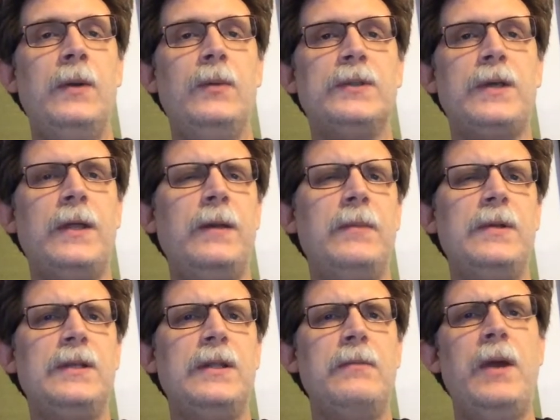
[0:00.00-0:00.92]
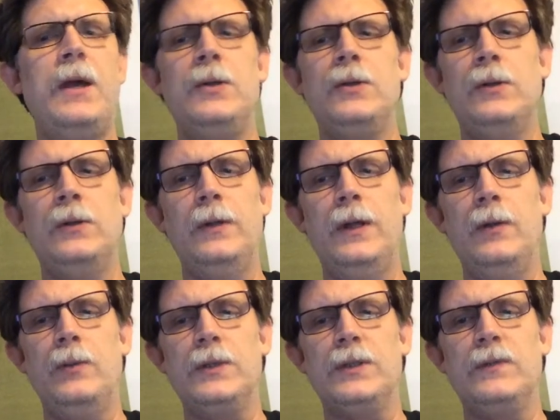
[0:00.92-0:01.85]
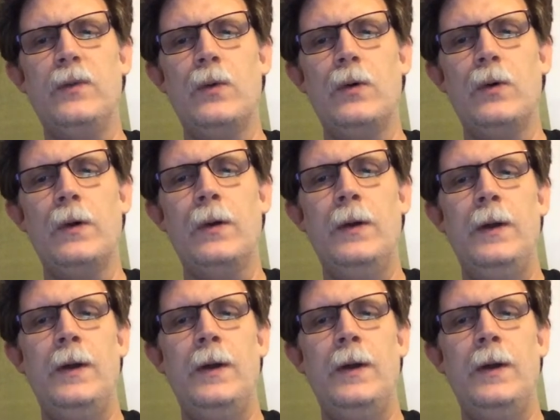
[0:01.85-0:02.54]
It was, I think, missing the manual. It was $4.